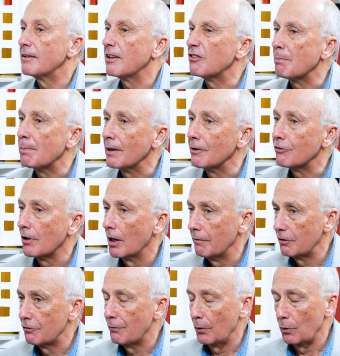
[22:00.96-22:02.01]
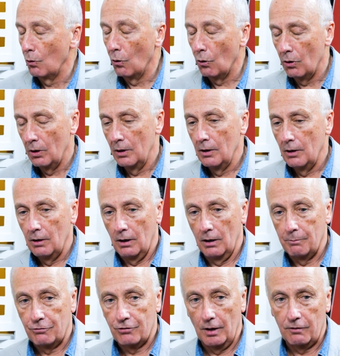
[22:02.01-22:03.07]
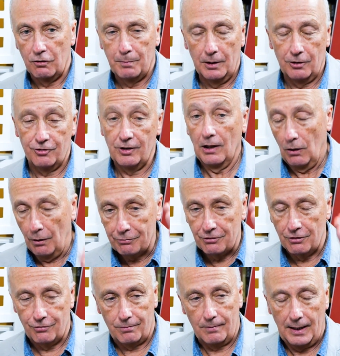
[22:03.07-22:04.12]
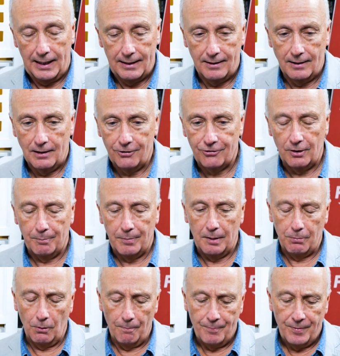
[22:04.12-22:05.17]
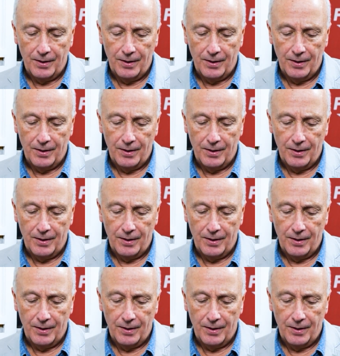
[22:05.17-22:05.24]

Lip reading: a disciplined service for your service personnel, officers and enlisted people.